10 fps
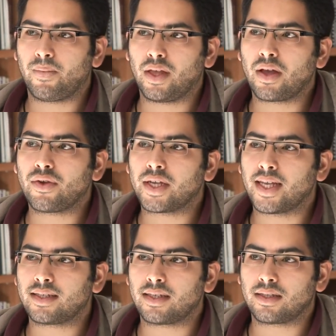In other
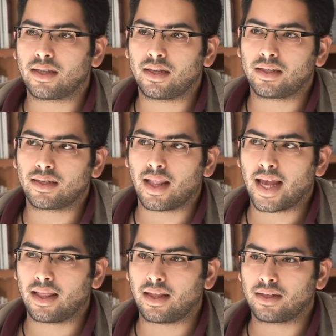cases, it's
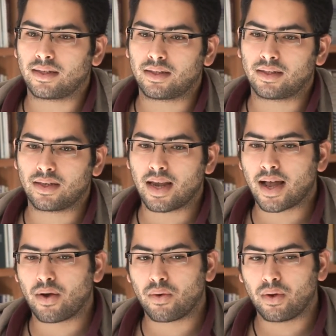land that's
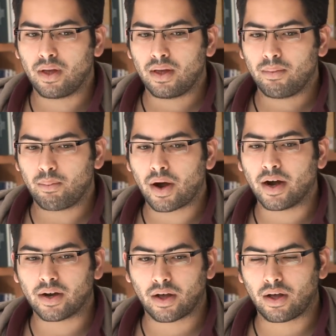now
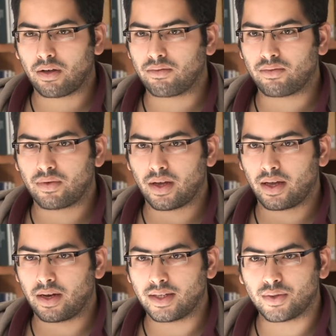part of
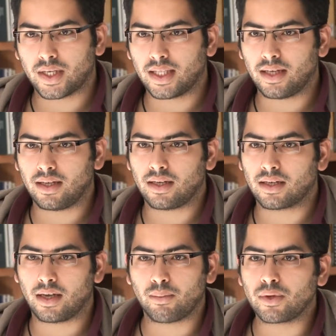an Israeli
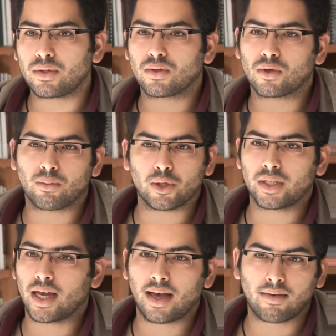kibbutz or
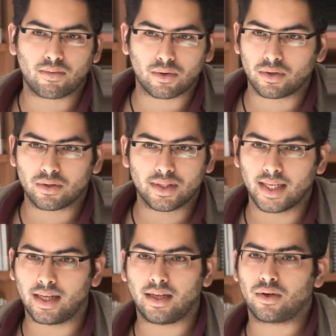moshav or
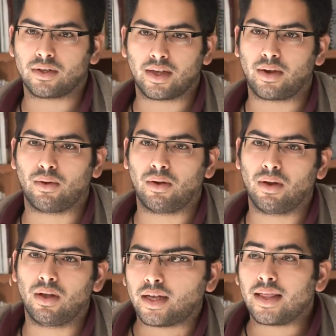city or town.
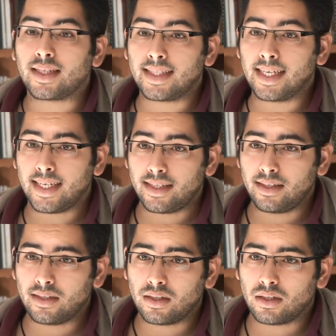In the
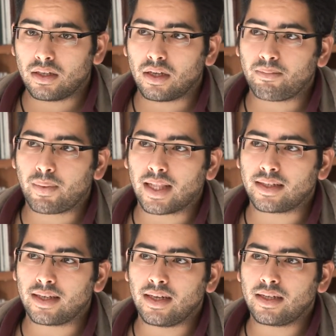cities,
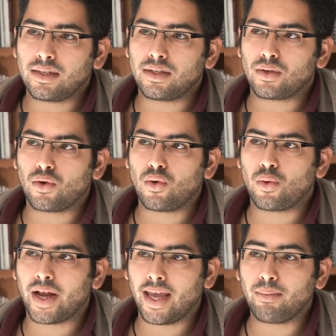Palestinians who
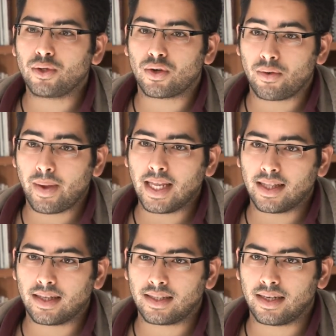were able to remain
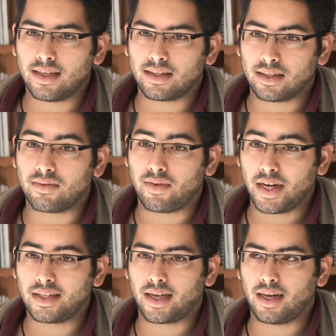in the cities, and this is a
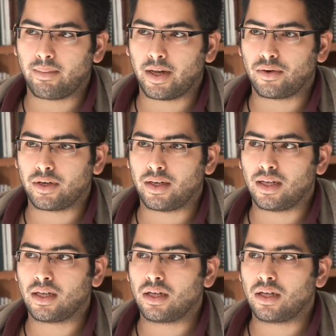very tiny minority,